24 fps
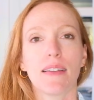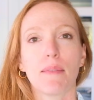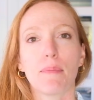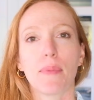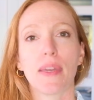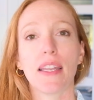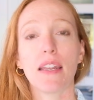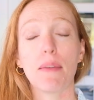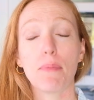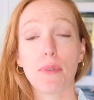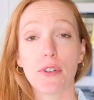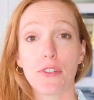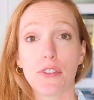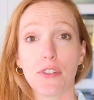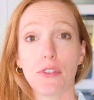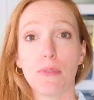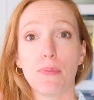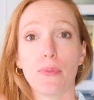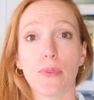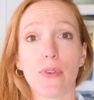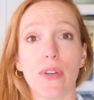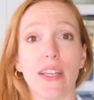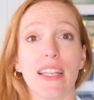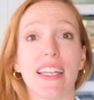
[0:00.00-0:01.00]
My number 2
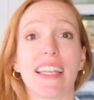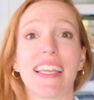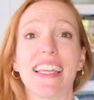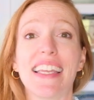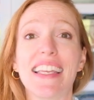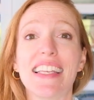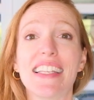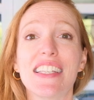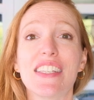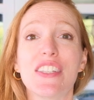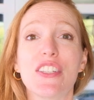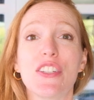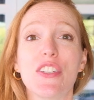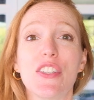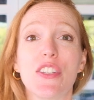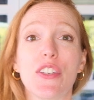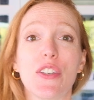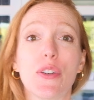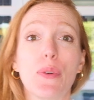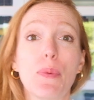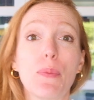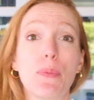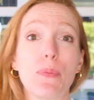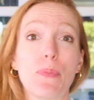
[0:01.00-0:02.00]
point is
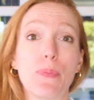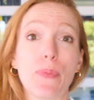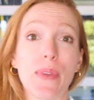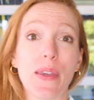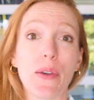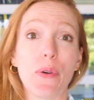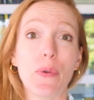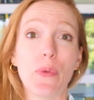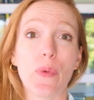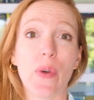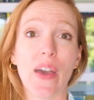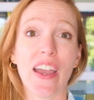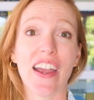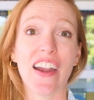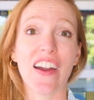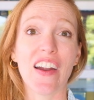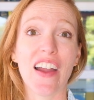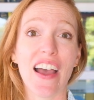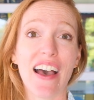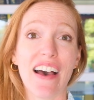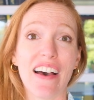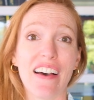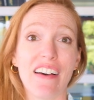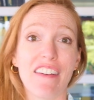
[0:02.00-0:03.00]
to be
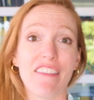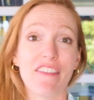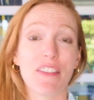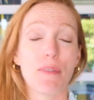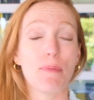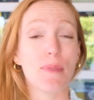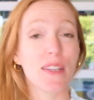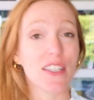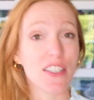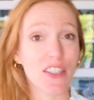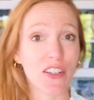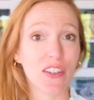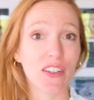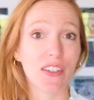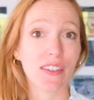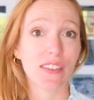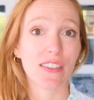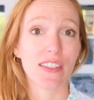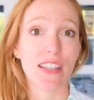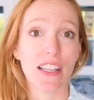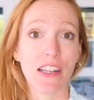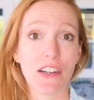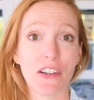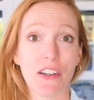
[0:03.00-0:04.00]
aware of the
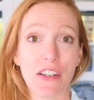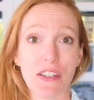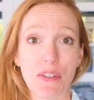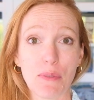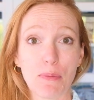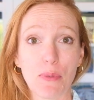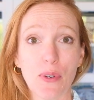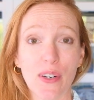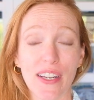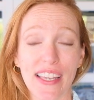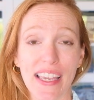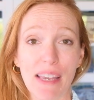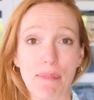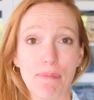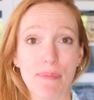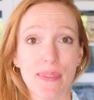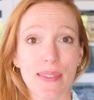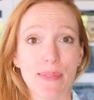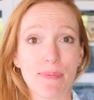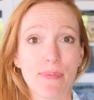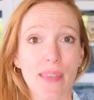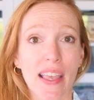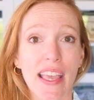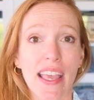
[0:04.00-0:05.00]
materials that are in your board games.